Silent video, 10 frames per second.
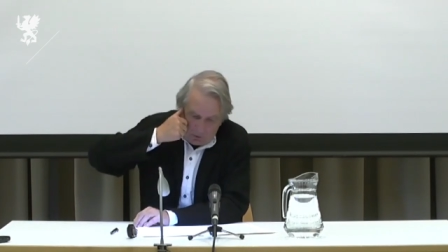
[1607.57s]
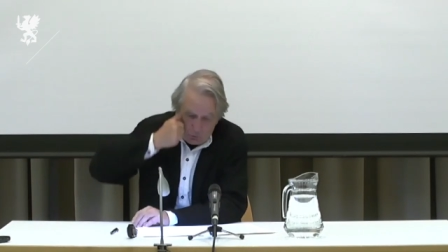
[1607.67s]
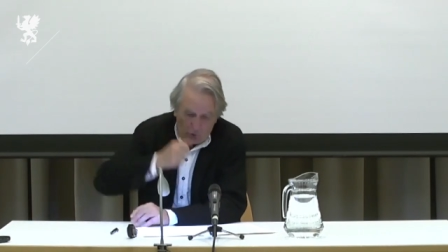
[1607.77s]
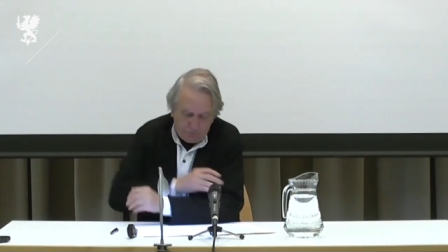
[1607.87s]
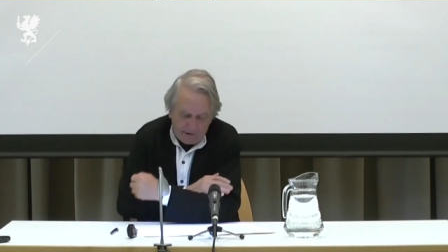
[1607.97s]

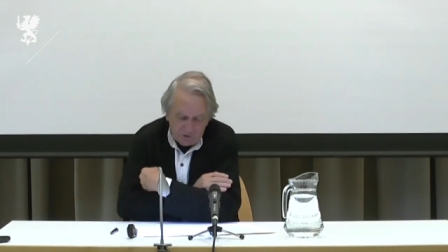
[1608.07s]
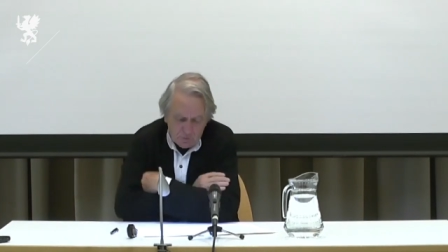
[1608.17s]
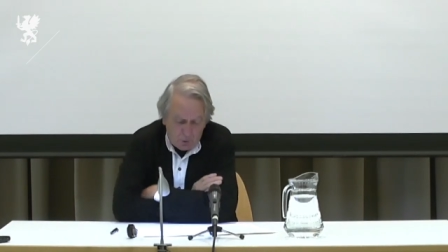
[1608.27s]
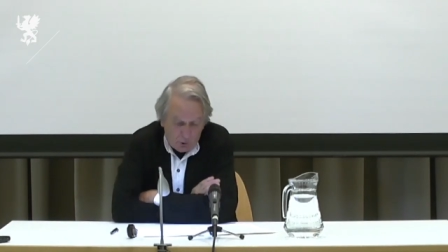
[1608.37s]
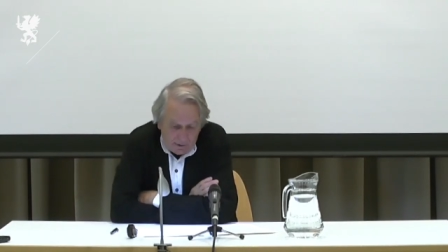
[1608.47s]
to a
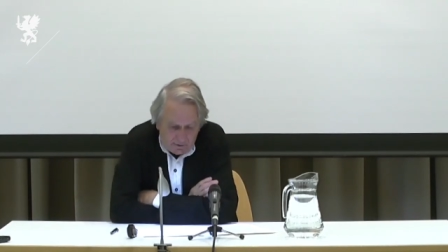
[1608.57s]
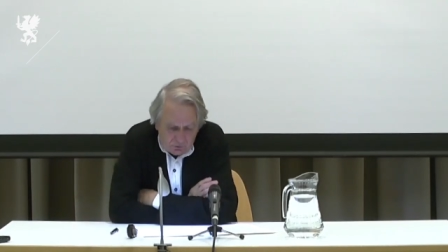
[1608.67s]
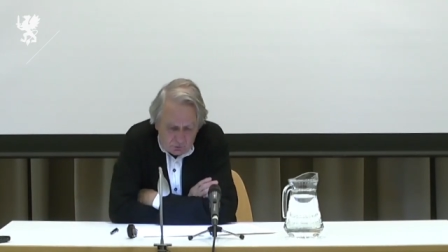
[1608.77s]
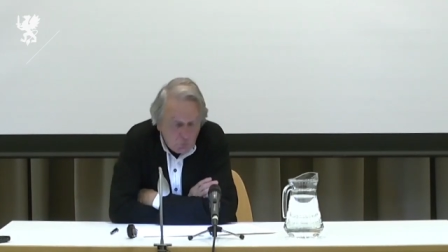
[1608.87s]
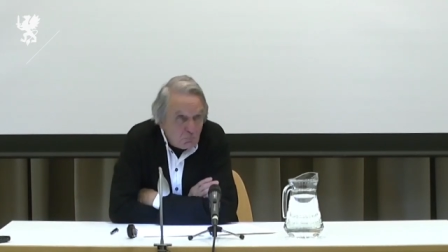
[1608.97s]
French
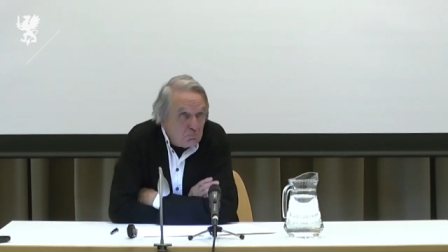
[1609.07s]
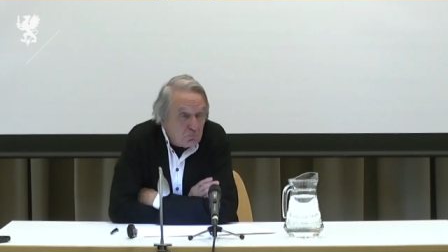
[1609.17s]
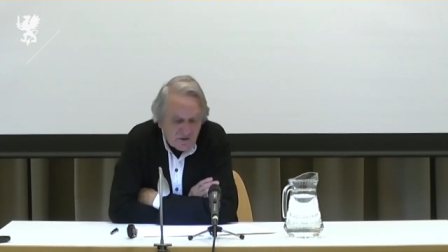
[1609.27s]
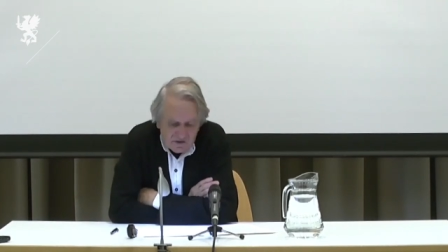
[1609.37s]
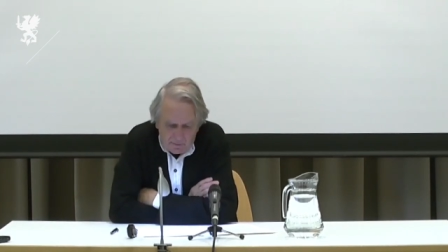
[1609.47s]
poet who
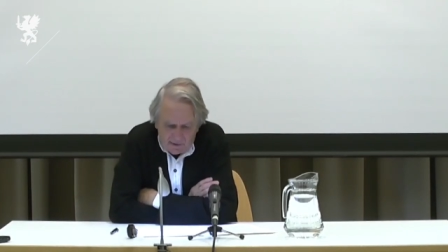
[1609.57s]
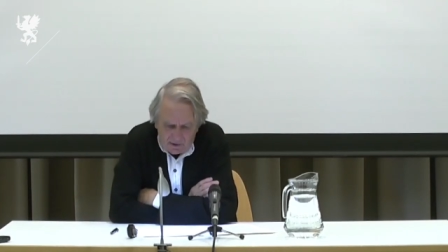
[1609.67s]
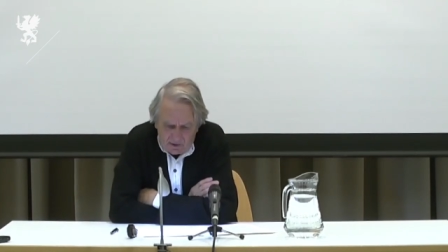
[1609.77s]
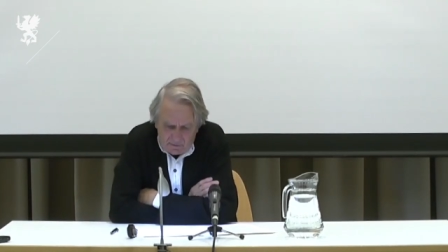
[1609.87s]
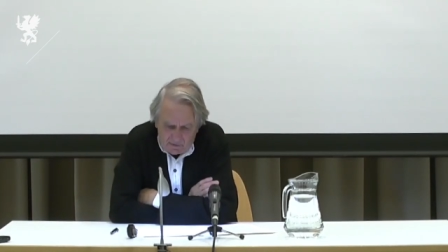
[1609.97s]

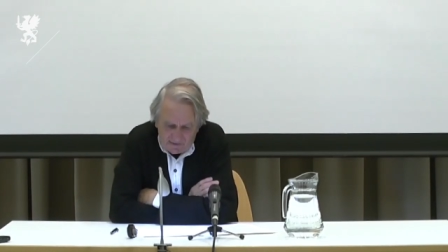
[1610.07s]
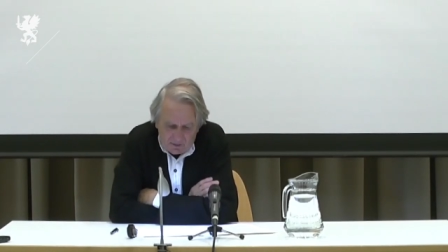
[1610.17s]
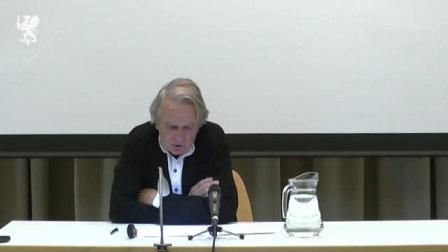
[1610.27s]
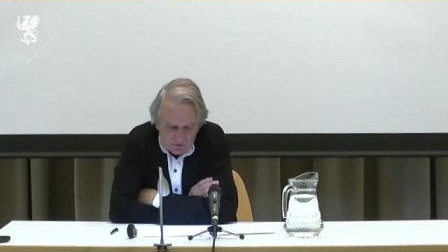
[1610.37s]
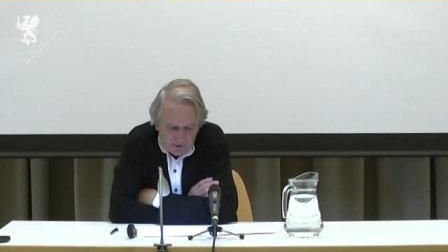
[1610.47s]
seemingly had
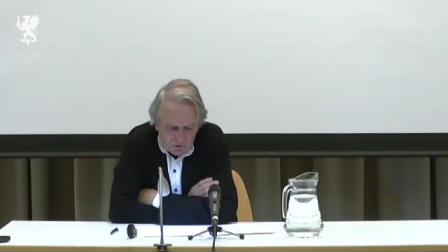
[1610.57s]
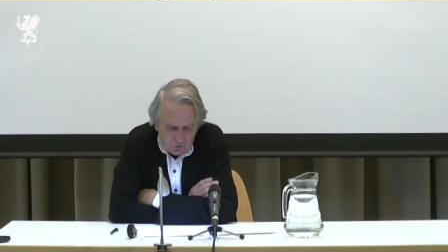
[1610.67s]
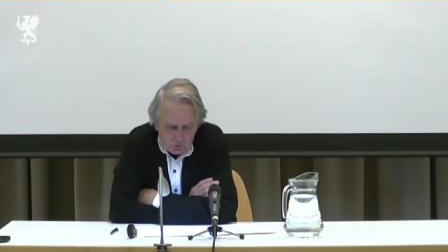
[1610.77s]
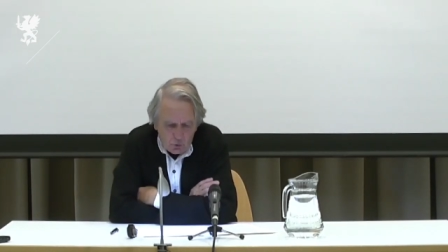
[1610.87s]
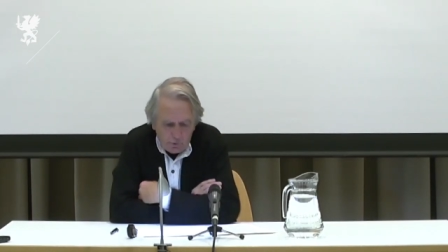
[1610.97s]
nothing
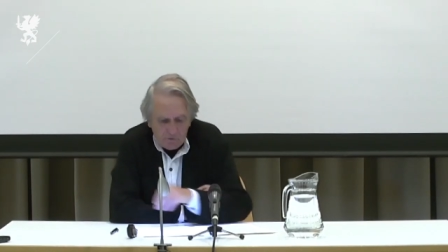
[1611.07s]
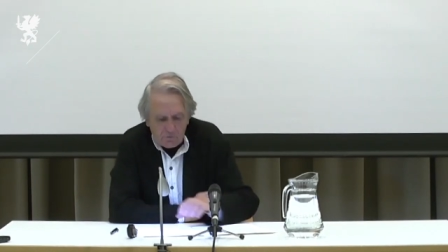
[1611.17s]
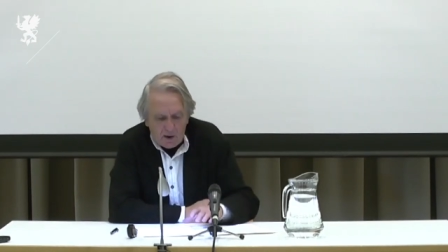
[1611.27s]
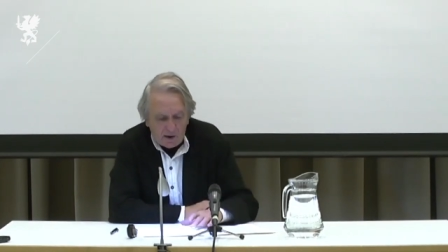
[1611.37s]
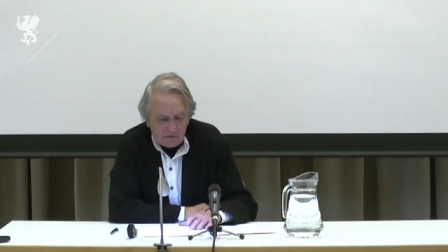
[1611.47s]
to do with
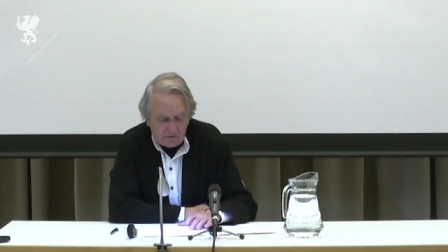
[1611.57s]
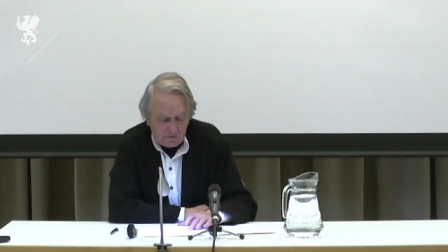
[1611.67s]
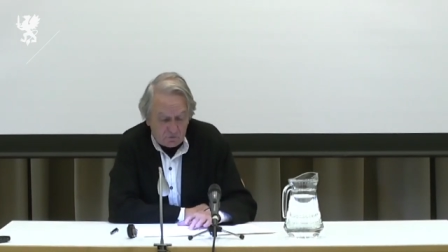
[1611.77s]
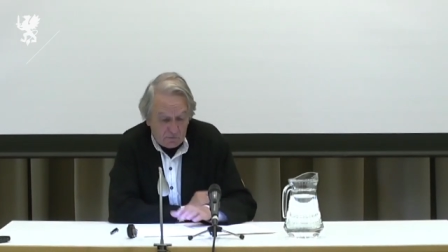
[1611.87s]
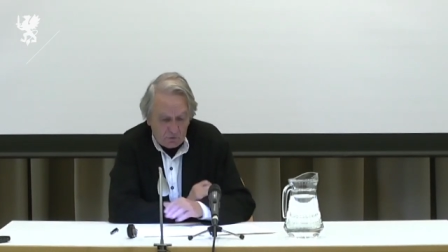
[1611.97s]

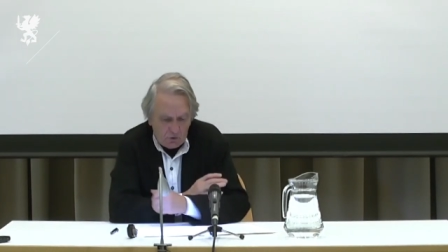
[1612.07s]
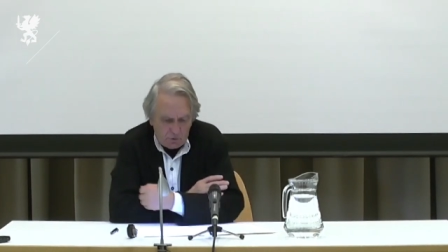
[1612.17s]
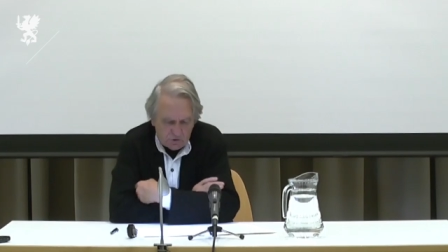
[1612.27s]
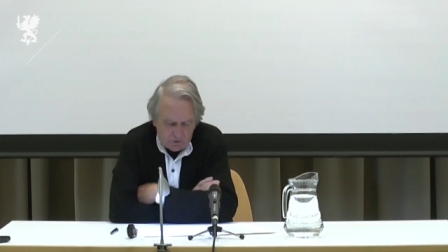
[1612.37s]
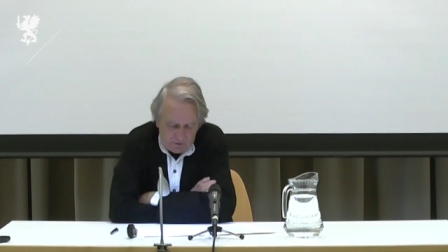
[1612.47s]
Marxist
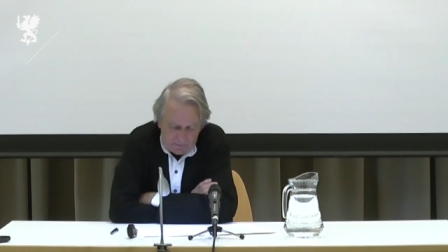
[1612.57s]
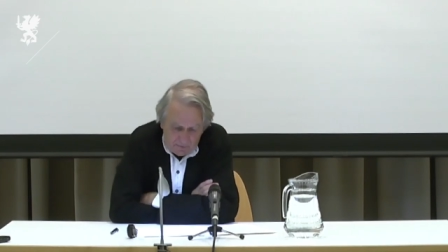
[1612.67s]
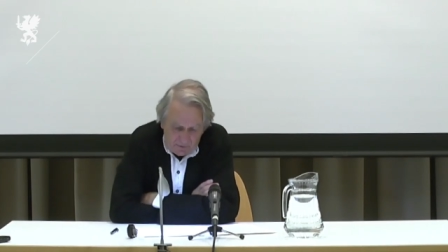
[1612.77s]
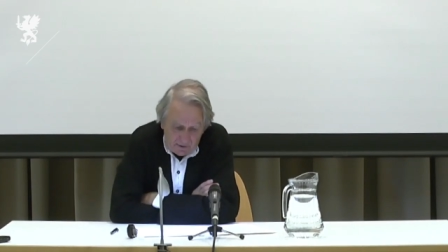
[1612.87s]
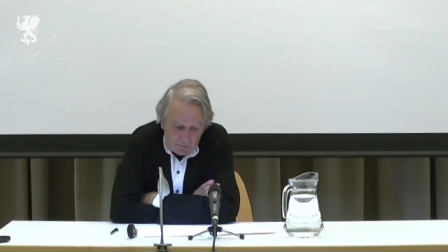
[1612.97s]
revolution,
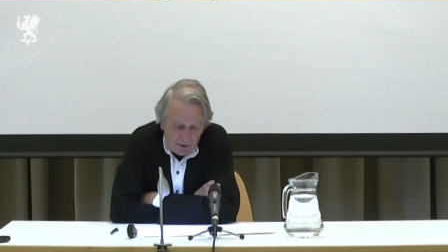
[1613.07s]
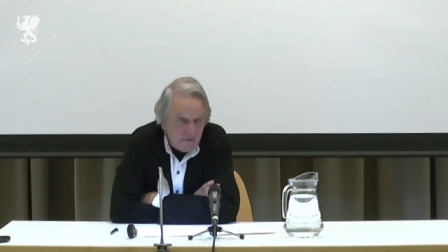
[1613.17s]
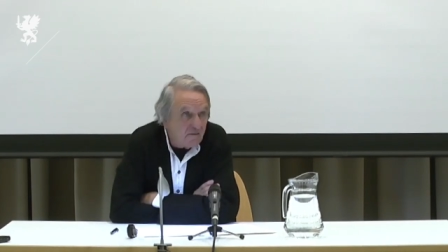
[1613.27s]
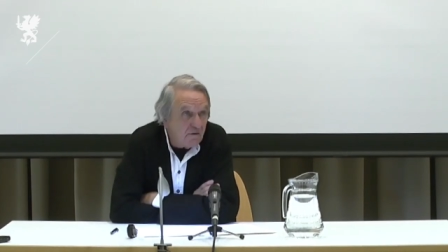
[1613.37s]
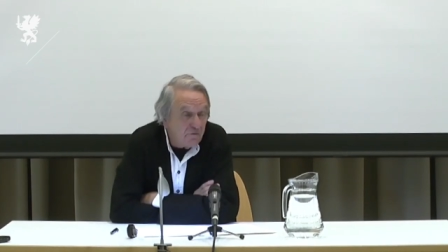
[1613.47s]
namely
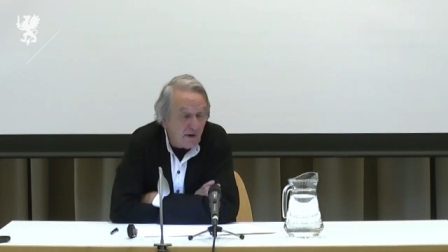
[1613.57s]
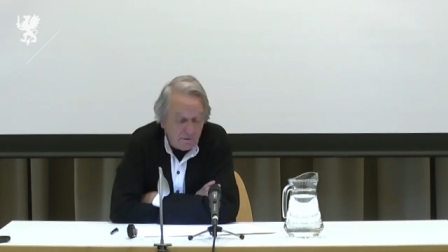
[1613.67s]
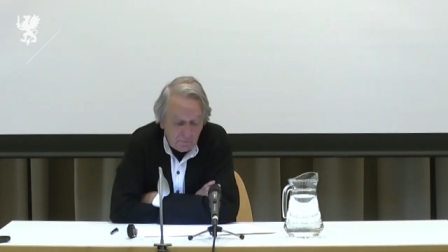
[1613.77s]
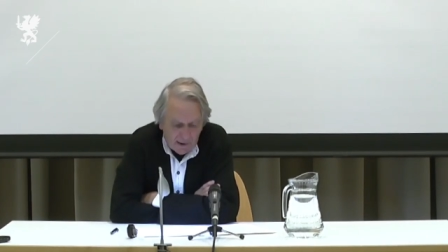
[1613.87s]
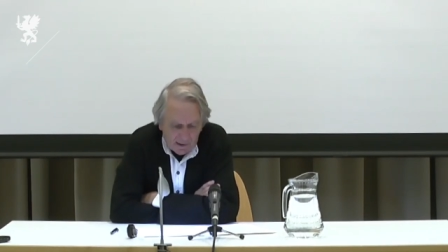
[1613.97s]

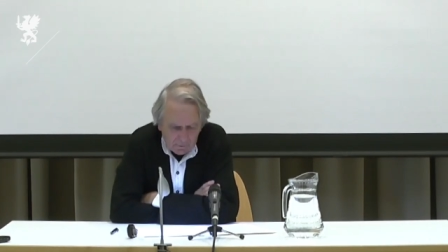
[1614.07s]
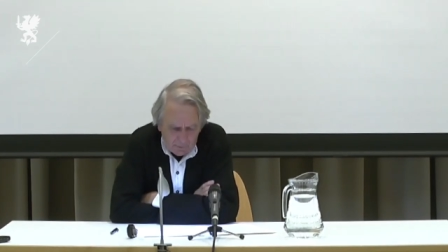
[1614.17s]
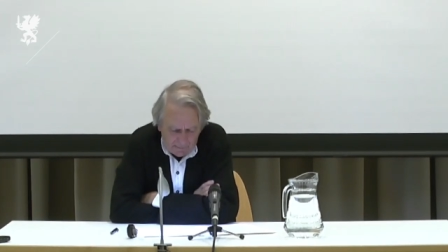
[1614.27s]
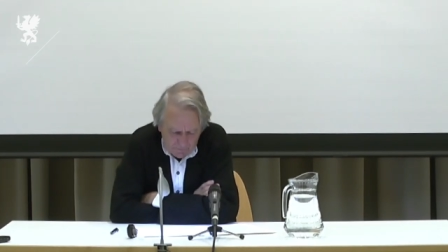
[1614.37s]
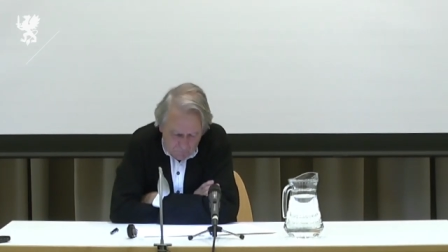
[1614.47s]
Stéphane
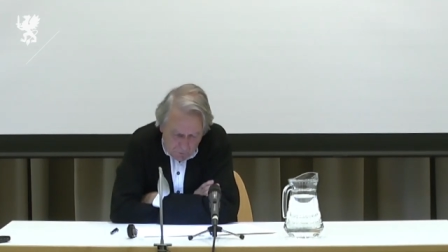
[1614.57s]
Mallarmé.